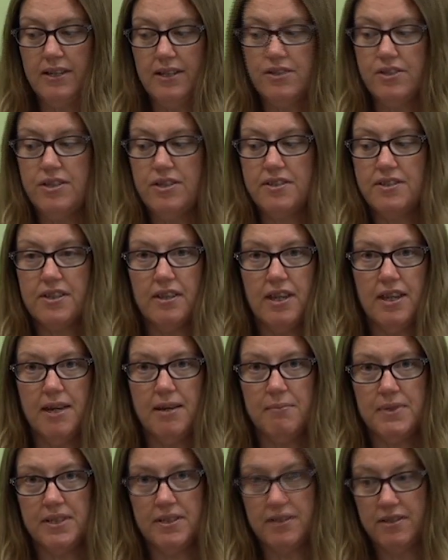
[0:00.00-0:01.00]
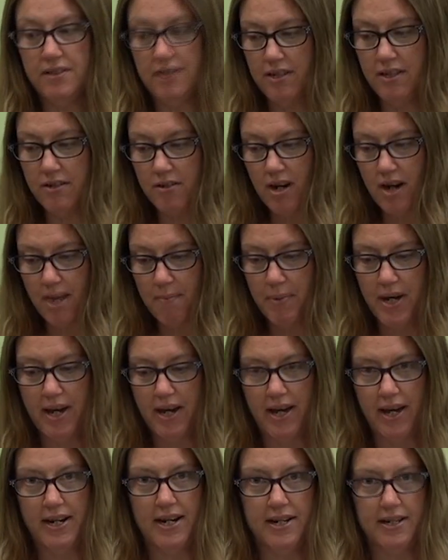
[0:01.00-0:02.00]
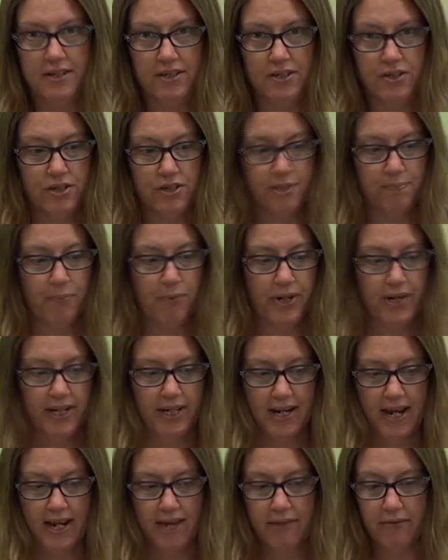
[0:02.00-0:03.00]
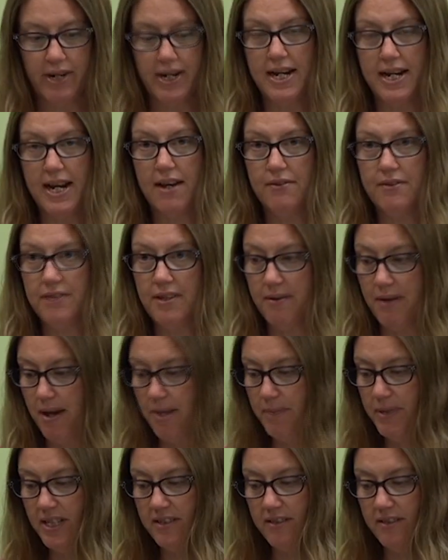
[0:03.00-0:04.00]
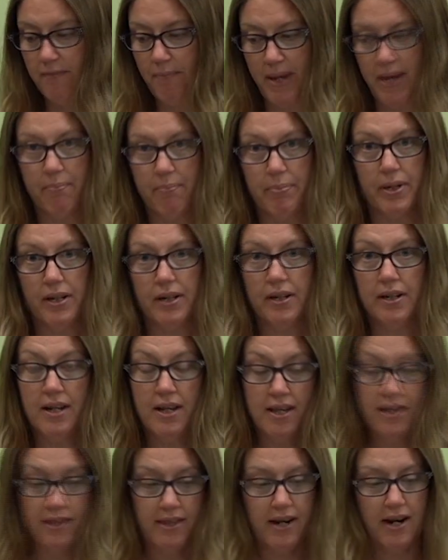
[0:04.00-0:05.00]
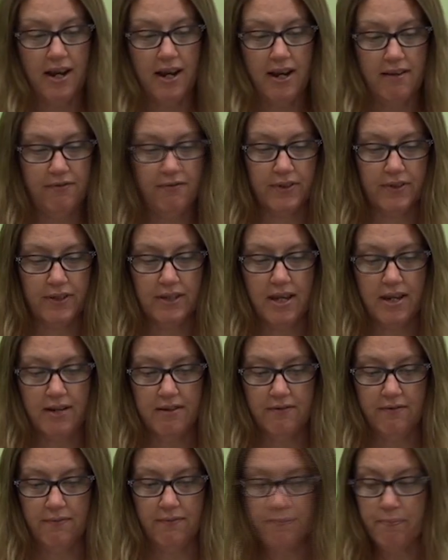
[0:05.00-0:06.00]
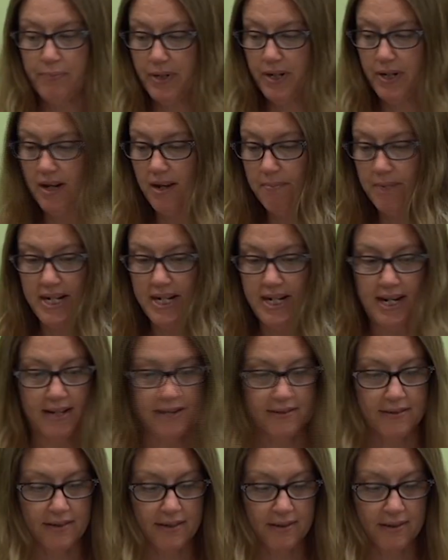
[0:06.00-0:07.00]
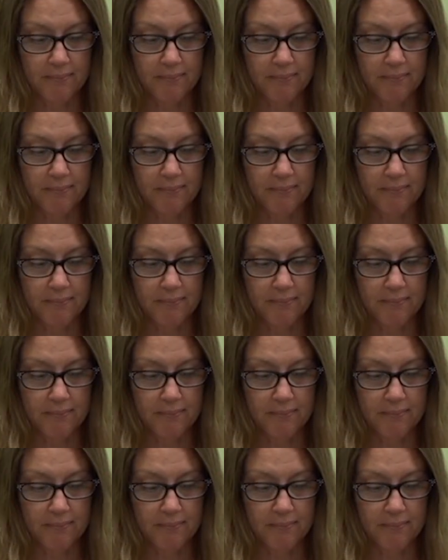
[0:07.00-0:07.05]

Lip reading: just clamped to the tripod, and it's just pointing at, right now, a piece of paper that I've kind of put on my desk.